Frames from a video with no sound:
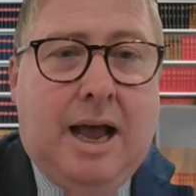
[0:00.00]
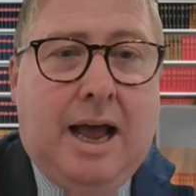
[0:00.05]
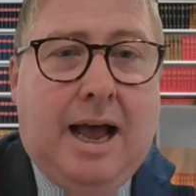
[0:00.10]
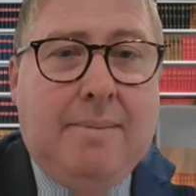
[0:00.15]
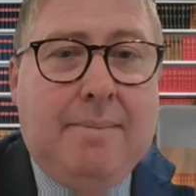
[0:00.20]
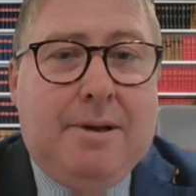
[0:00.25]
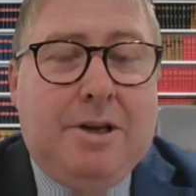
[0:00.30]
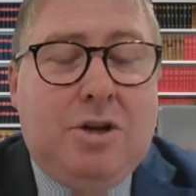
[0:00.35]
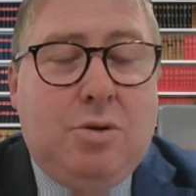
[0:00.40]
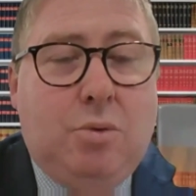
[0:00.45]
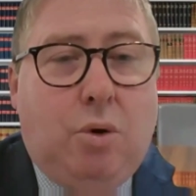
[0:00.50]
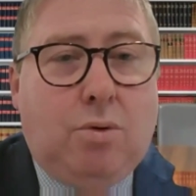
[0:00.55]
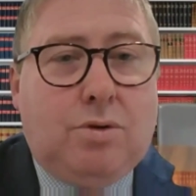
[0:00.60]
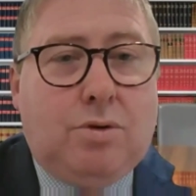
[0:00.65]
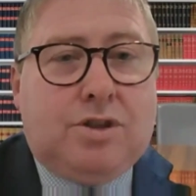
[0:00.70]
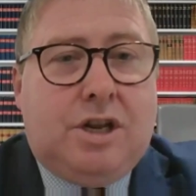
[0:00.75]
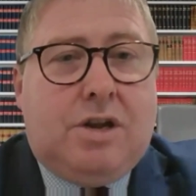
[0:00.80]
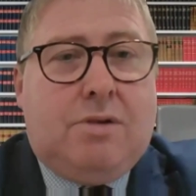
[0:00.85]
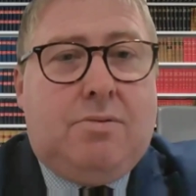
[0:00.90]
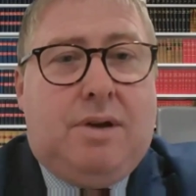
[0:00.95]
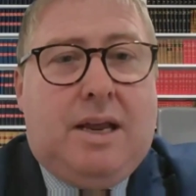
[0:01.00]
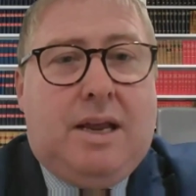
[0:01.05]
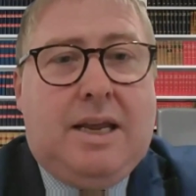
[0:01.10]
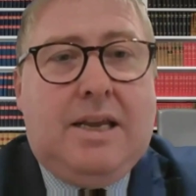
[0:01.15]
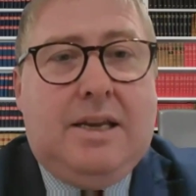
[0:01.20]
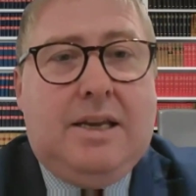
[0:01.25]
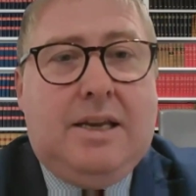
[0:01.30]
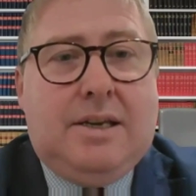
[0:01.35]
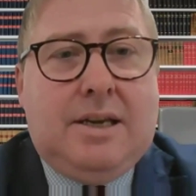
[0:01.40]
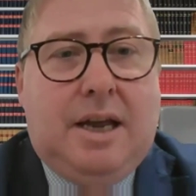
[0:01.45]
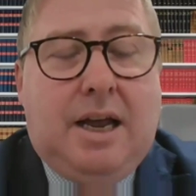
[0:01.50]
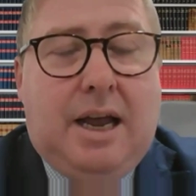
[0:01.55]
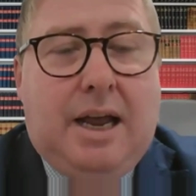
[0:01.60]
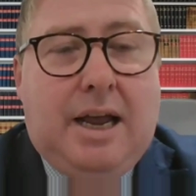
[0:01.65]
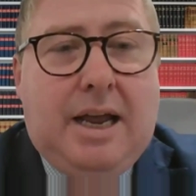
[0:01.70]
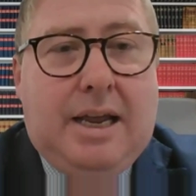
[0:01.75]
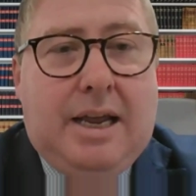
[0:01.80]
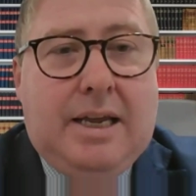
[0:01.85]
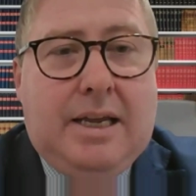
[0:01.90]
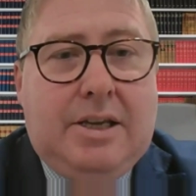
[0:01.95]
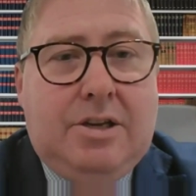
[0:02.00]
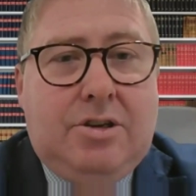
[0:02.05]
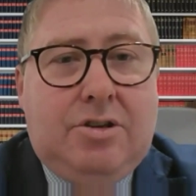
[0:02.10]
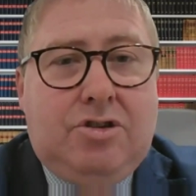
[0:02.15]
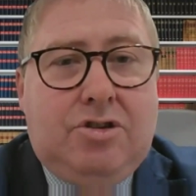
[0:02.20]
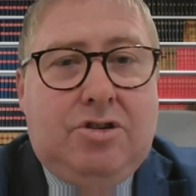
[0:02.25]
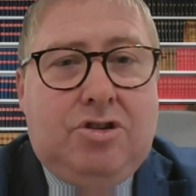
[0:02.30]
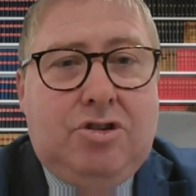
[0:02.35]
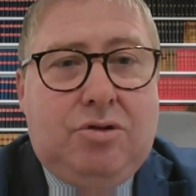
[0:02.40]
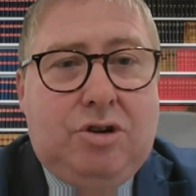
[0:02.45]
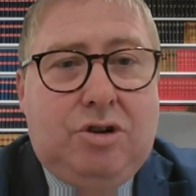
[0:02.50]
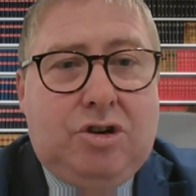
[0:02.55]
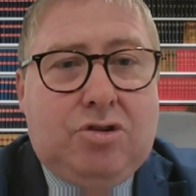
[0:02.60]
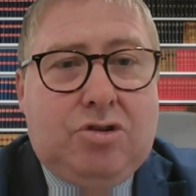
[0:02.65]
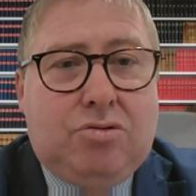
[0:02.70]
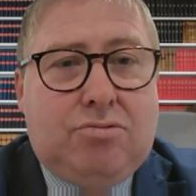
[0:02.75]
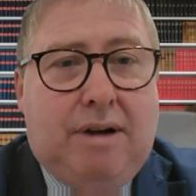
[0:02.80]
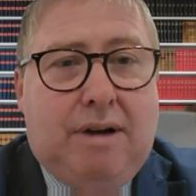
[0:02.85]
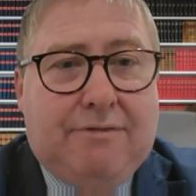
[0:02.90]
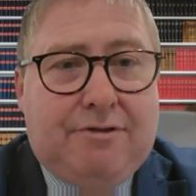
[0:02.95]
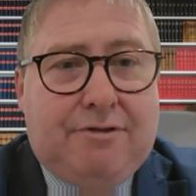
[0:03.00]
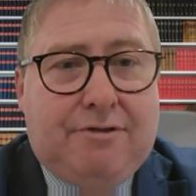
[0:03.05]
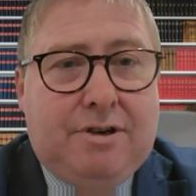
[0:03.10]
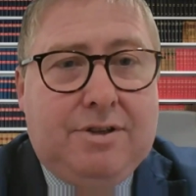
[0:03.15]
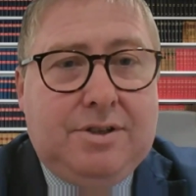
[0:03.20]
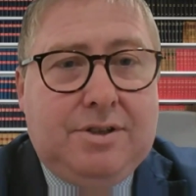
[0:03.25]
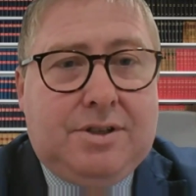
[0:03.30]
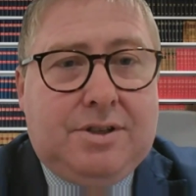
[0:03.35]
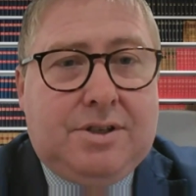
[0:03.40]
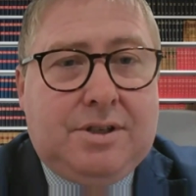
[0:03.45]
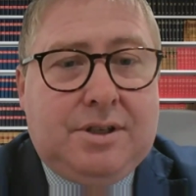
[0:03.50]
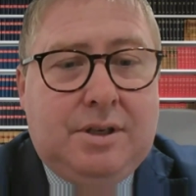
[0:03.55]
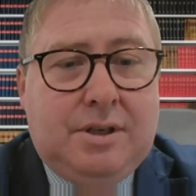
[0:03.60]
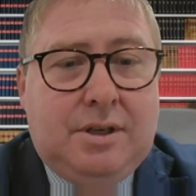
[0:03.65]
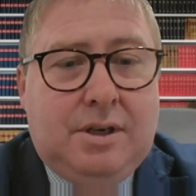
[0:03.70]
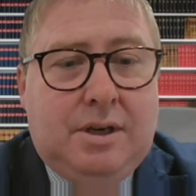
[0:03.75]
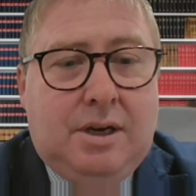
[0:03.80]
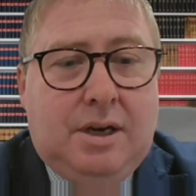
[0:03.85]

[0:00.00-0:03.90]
And you also need a judicial reference.